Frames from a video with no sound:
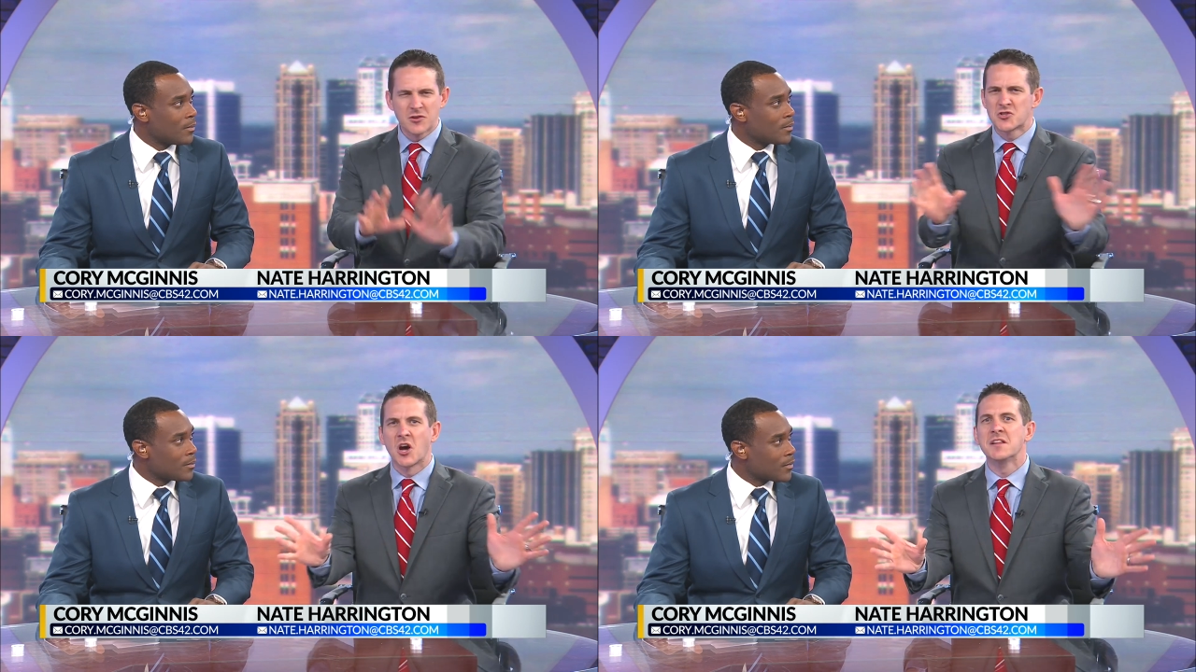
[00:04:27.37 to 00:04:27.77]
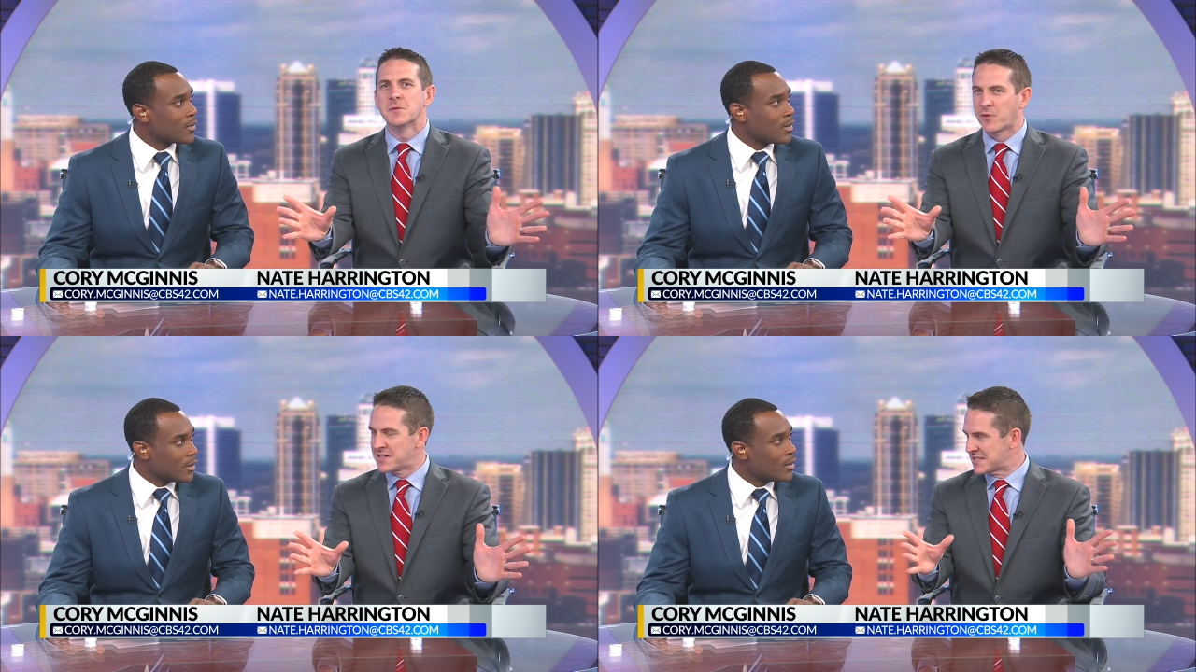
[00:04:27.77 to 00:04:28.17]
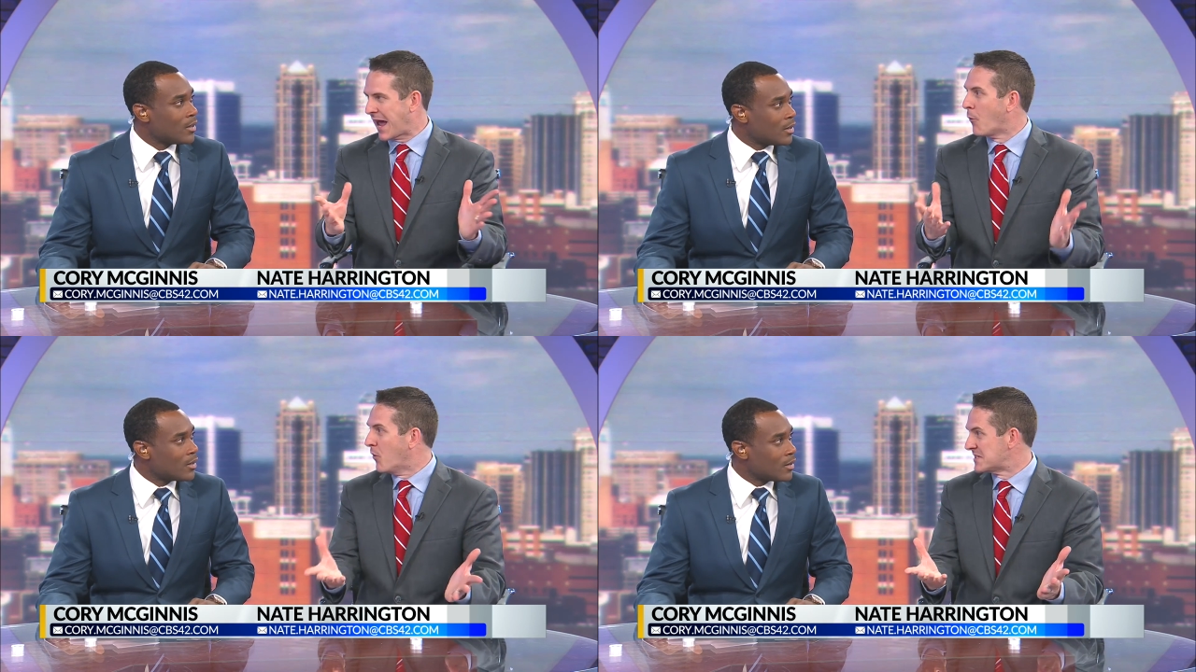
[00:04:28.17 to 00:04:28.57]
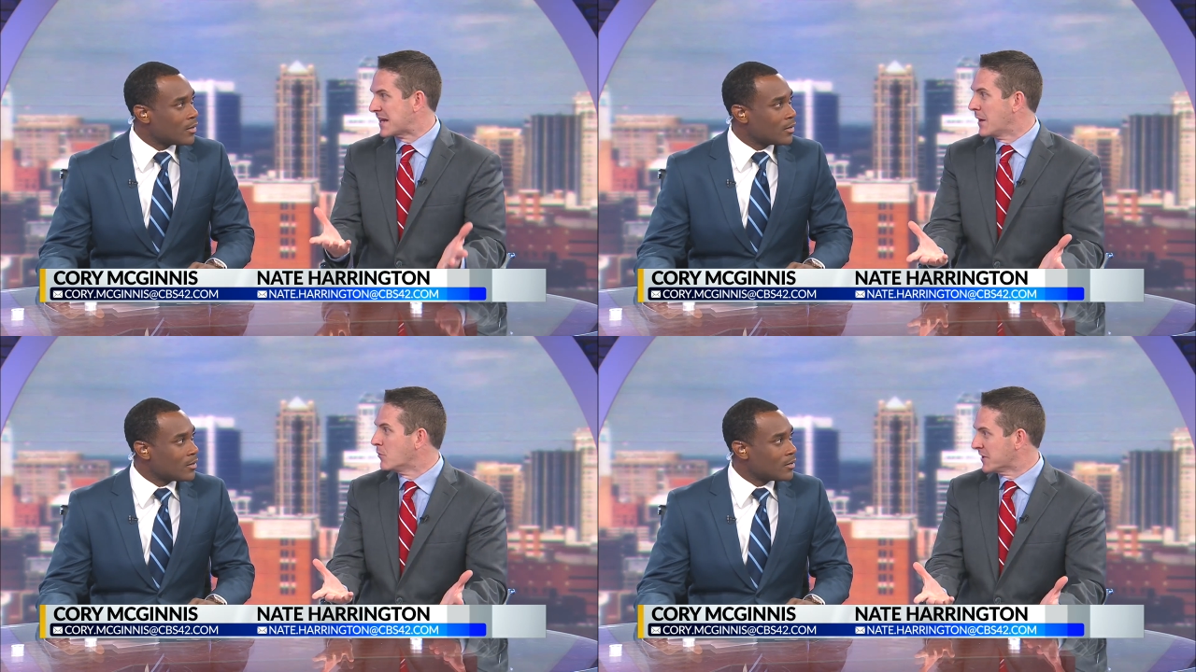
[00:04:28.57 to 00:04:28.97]
Speaker 1: And there's tons of places I
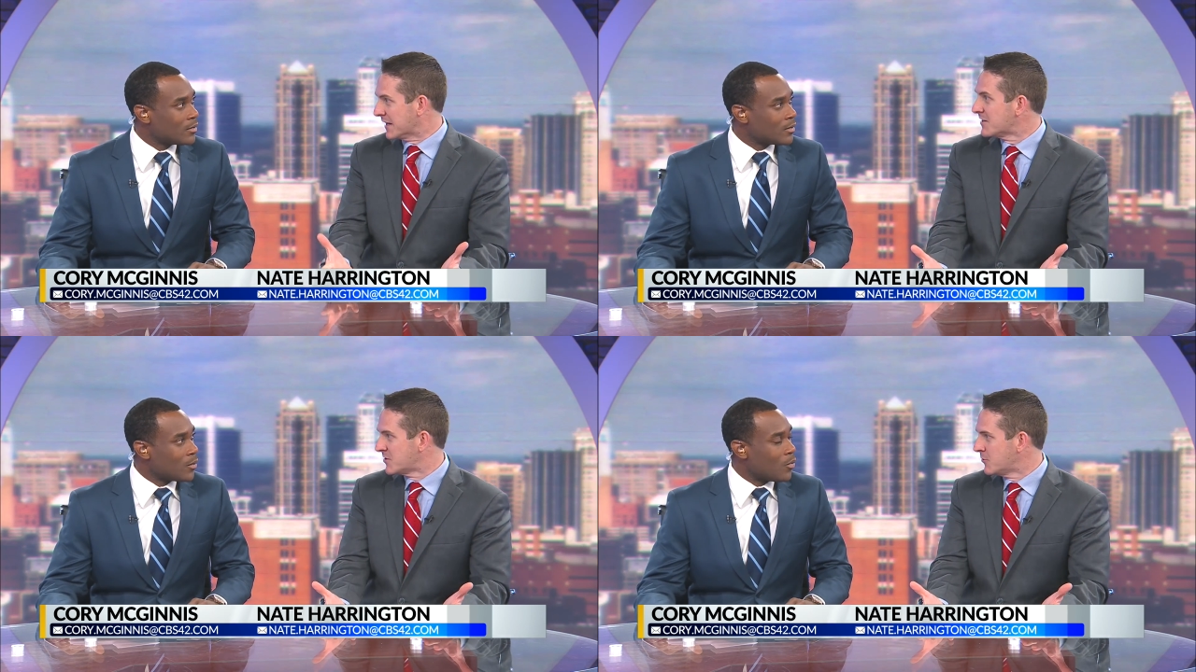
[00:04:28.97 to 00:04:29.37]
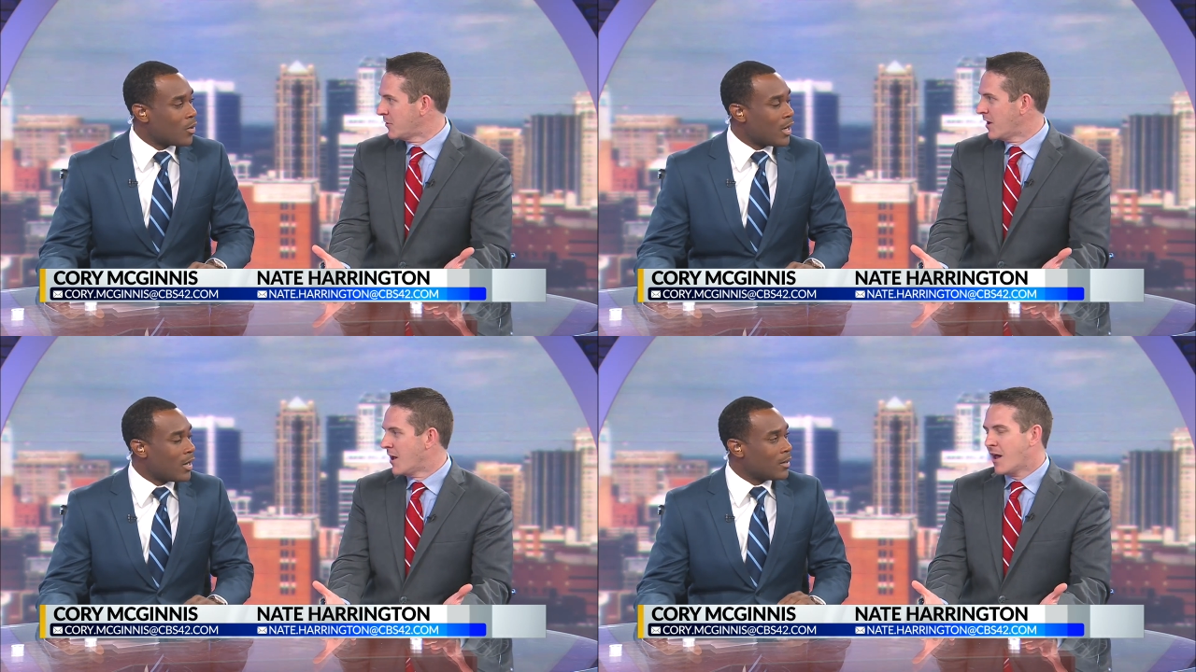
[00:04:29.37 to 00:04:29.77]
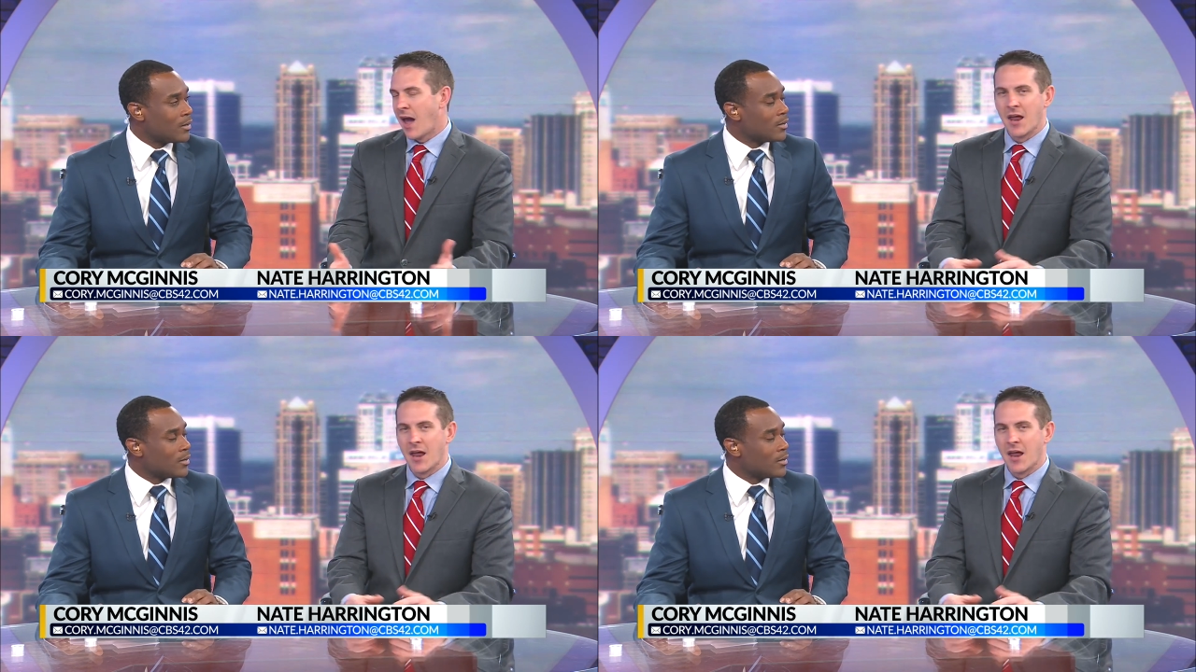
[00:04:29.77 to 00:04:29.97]
wasn't able to get to. Wow.